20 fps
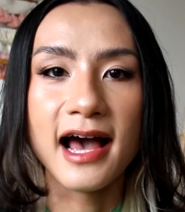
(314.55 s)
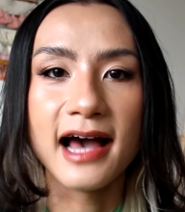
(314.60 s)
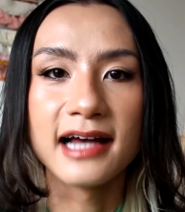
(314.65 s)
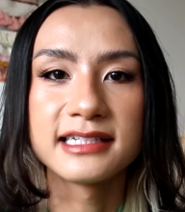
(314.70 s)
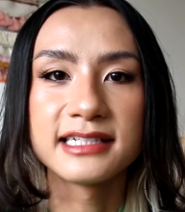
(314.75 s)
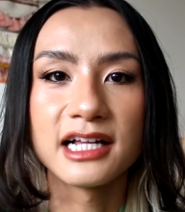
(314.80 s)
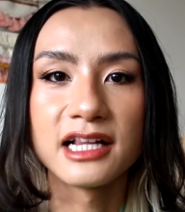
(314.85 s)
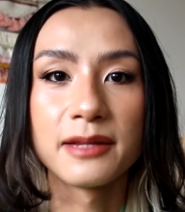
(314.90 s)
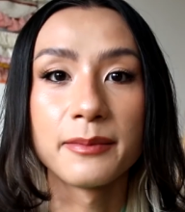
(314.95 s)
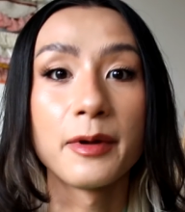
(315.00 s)
I
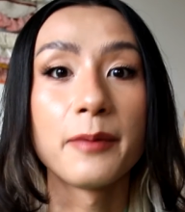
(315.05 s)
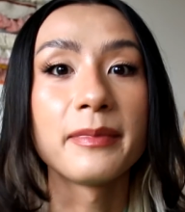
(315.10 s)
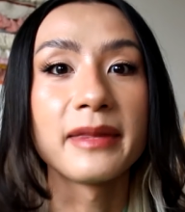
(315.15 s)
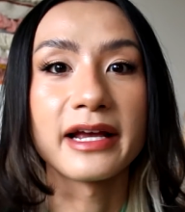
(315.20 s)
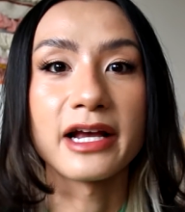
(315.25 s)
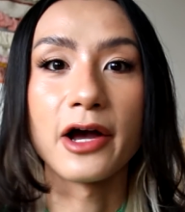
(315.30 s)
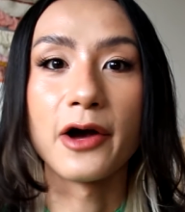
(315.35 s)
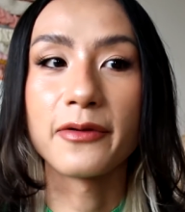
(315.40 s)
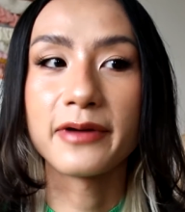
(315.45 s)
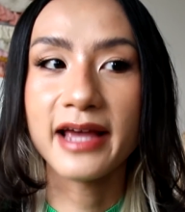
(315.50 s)
tell him, I'm
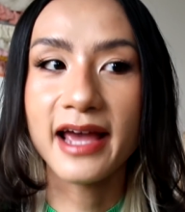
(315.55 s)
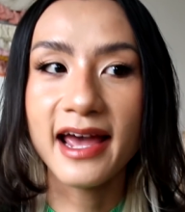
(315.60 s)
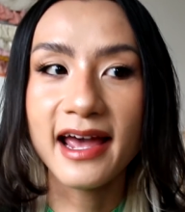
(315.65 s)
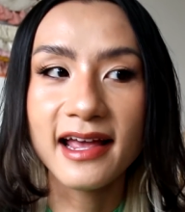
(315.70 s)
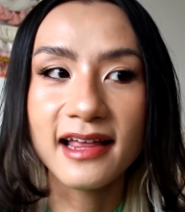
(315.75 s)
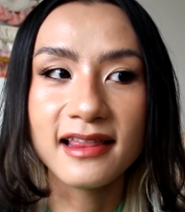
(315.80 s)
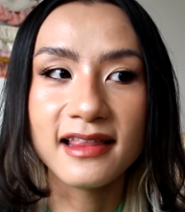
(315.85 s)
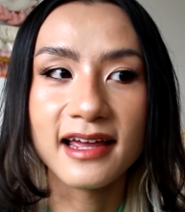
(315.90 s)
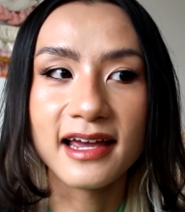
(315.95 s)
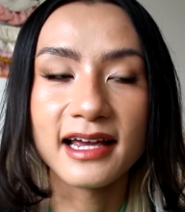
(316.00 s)
like,
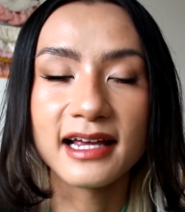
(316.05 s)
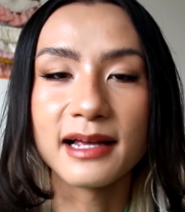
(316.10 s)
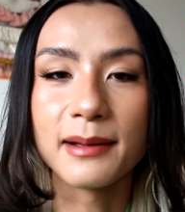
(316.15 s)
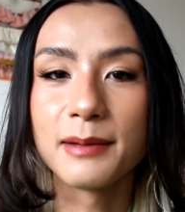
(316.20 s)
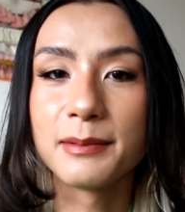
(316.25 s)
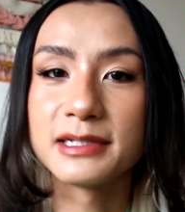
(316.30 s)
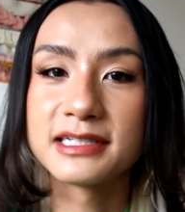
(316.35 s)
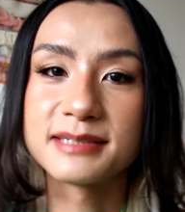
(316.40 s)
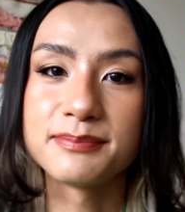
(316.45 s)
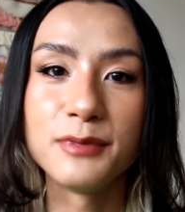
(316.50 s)
okay, like
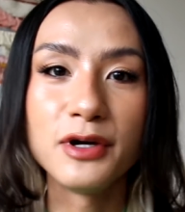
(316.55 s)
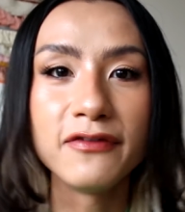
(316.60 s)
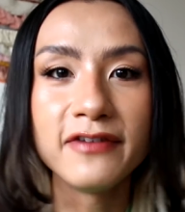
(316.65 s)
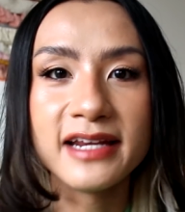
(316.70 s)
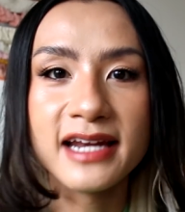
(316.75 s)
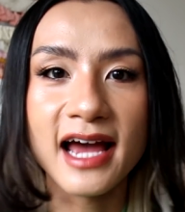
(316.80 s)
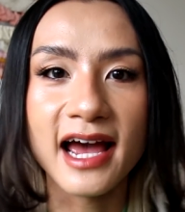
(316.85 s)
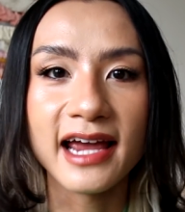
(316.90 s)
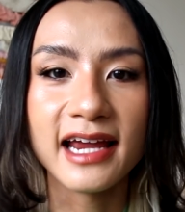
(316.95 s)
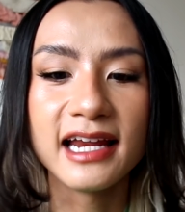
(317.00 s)
it's movie
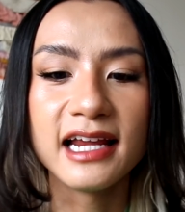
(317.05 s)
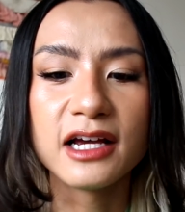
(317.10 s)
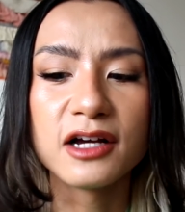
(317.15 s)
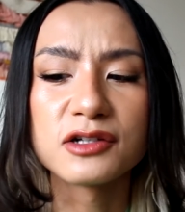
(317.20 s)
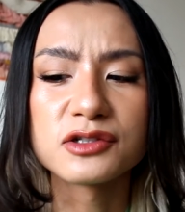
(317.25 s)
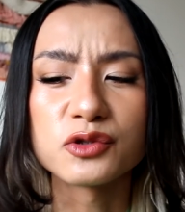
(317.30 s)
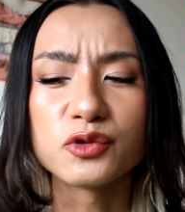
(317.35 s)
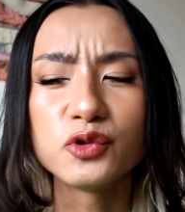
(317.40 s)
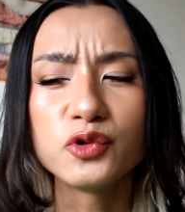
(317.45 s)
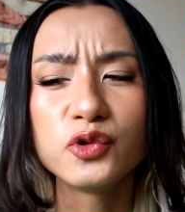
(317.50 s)
night. He
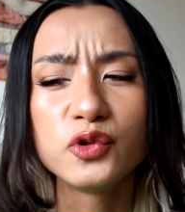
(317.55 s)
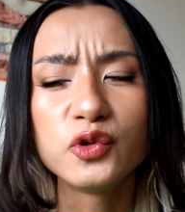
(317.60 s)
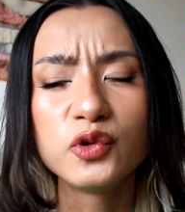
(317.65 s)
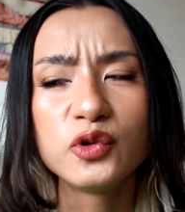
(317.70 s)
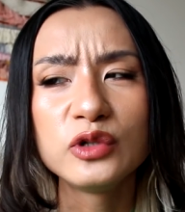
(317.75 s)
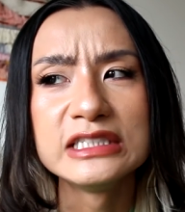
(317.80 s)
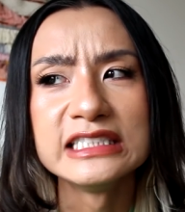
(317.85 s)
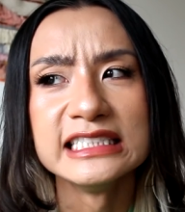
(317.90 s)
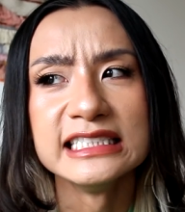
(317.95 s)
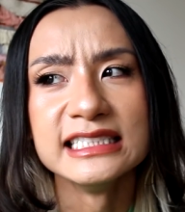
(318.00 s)
goes,
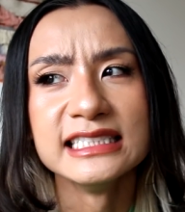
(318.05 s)
ooh,